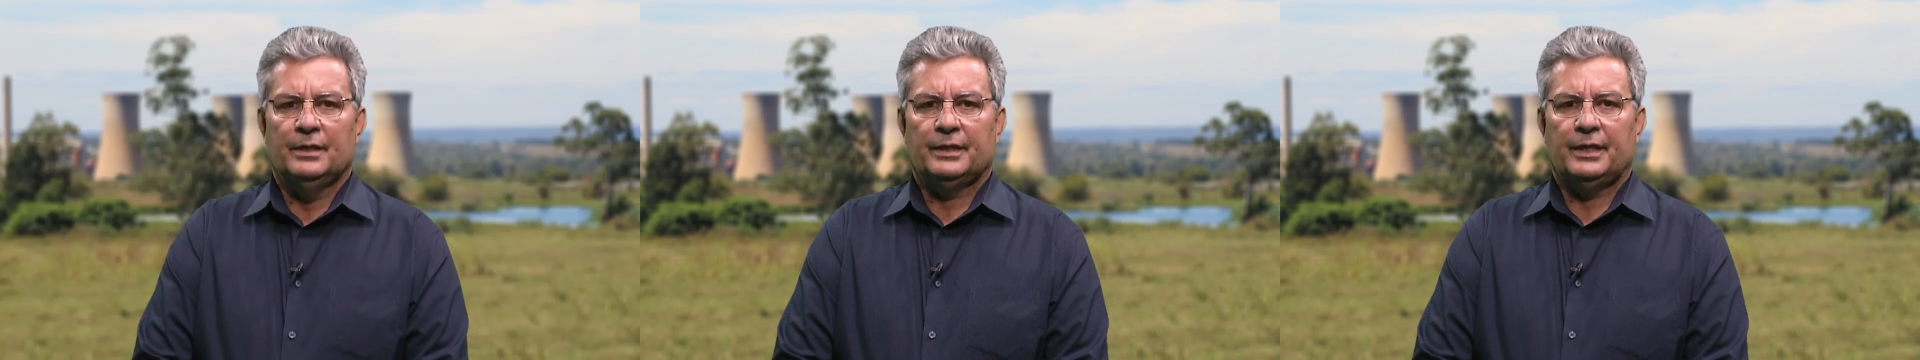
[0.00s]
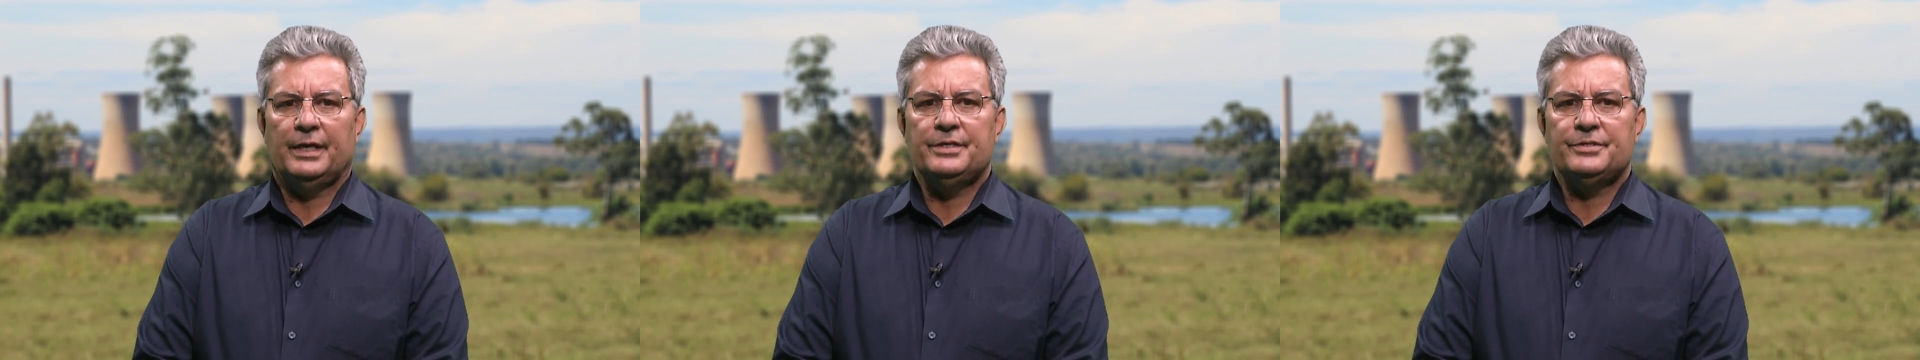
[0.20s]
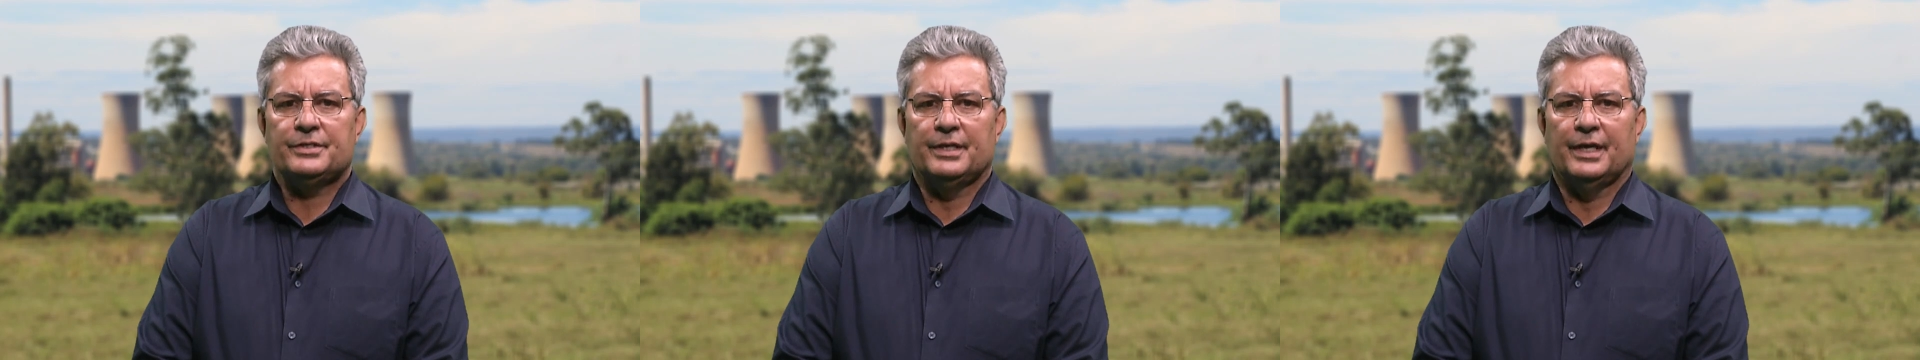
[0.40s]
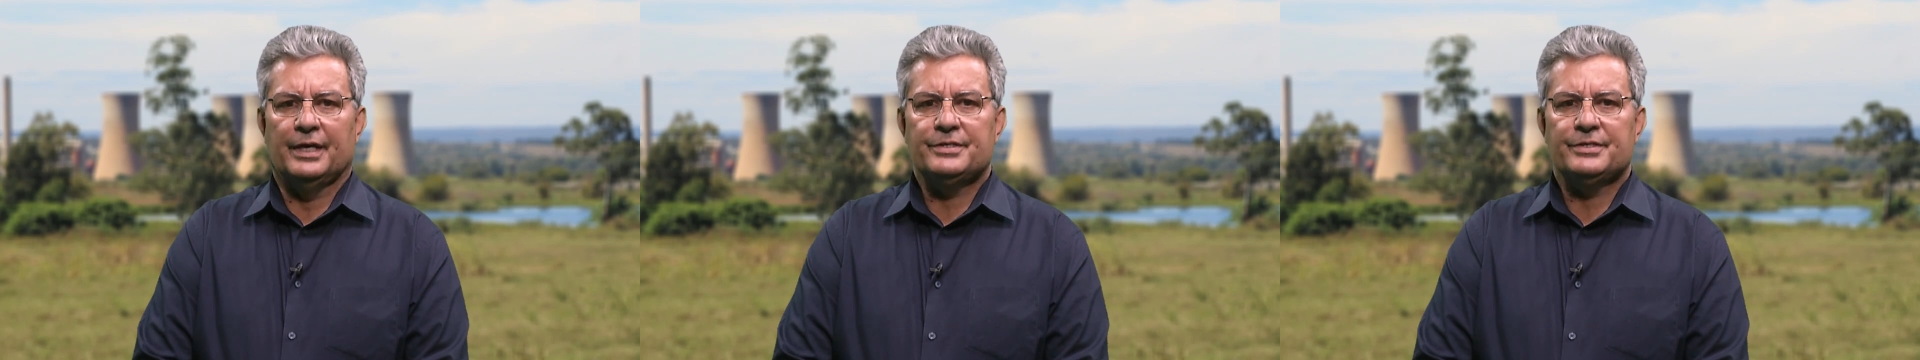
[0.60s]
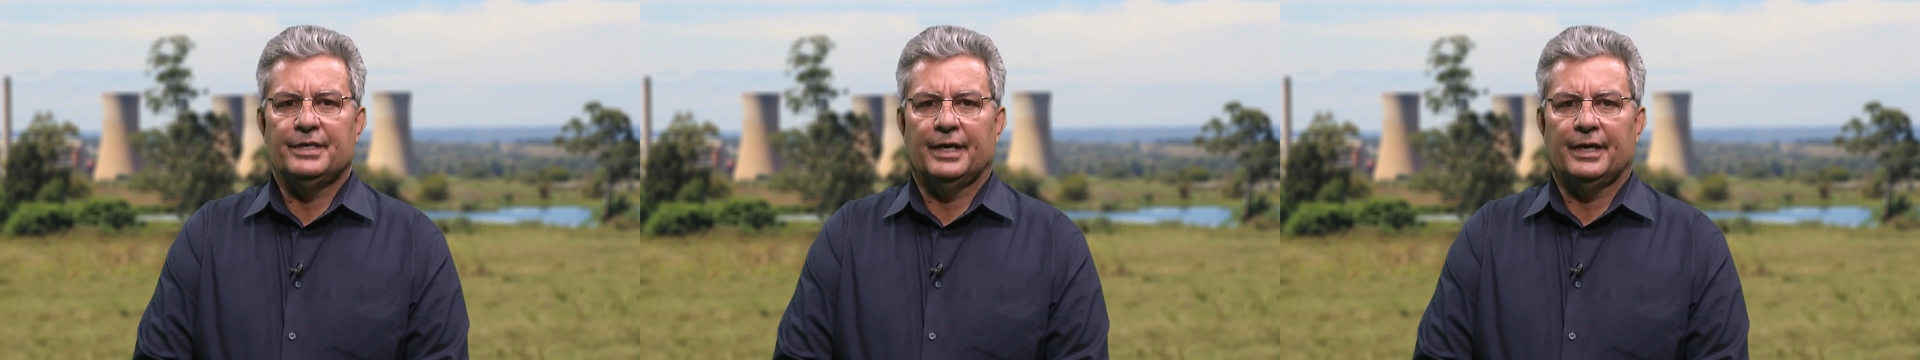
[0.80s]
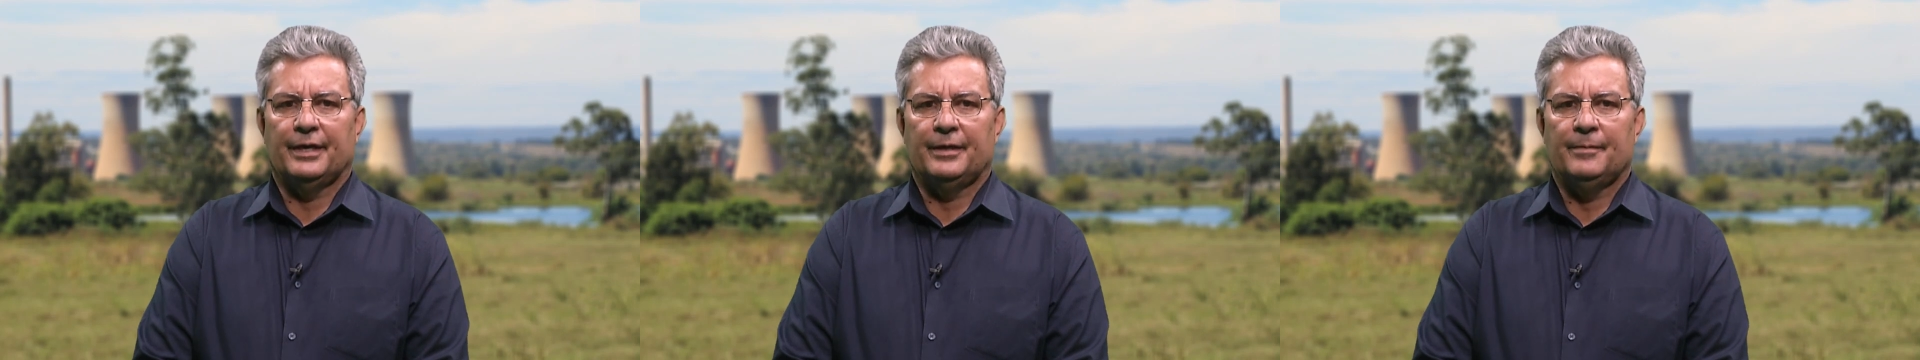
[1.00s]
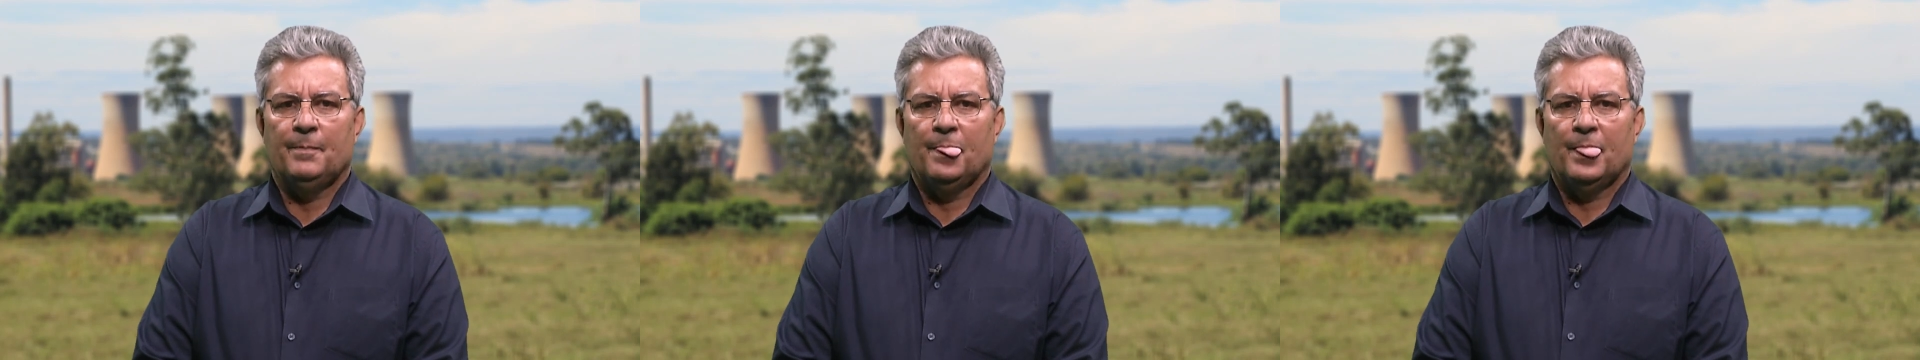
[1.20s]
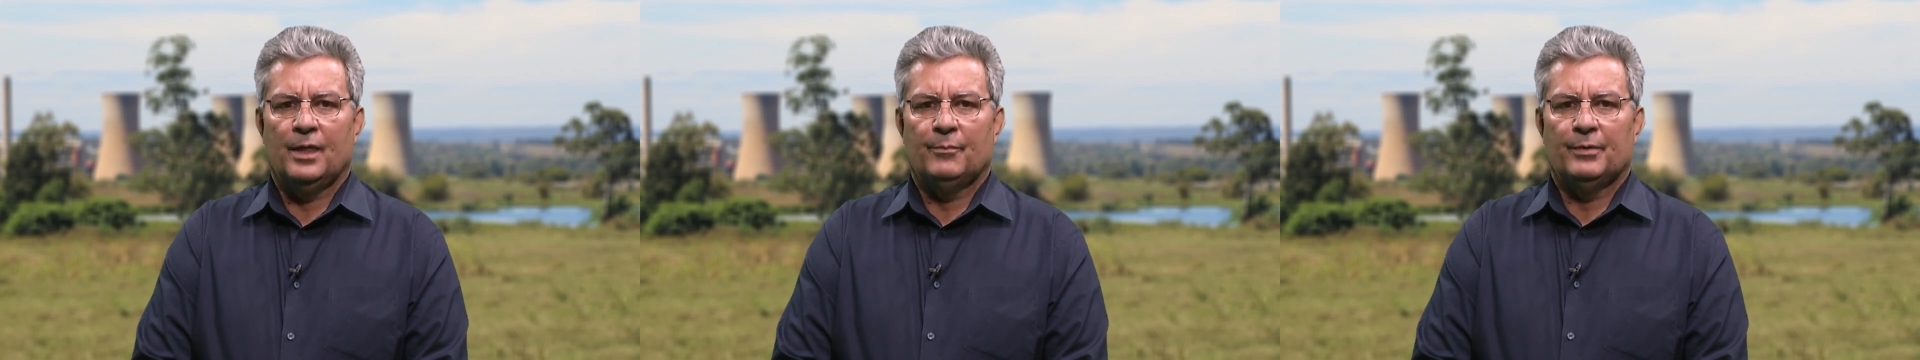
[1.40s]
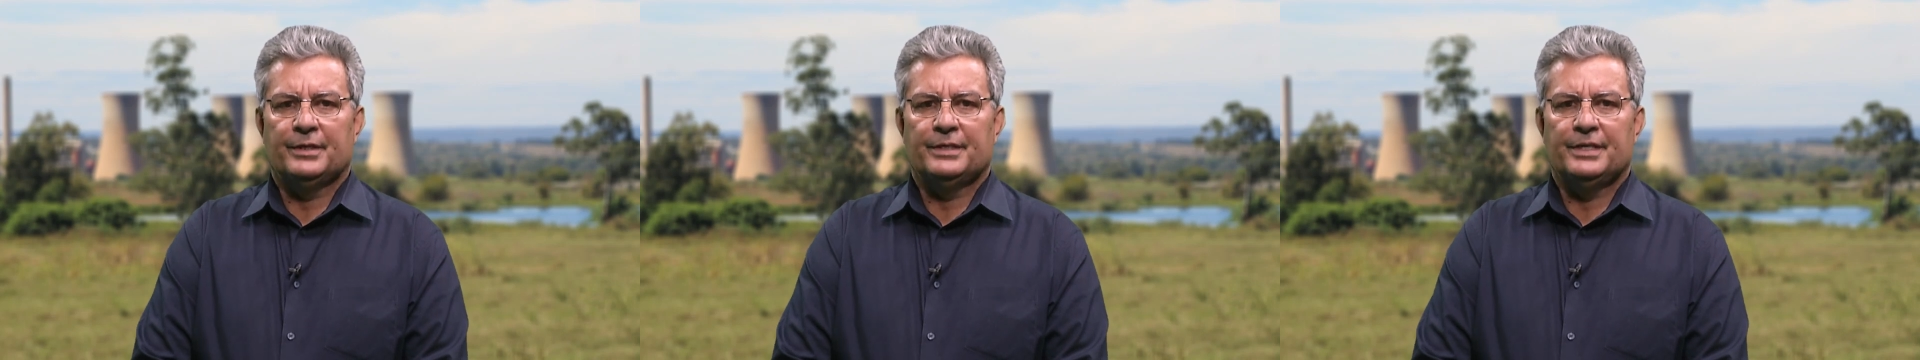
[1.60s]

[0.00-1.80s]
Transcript: He is a nice guy, but he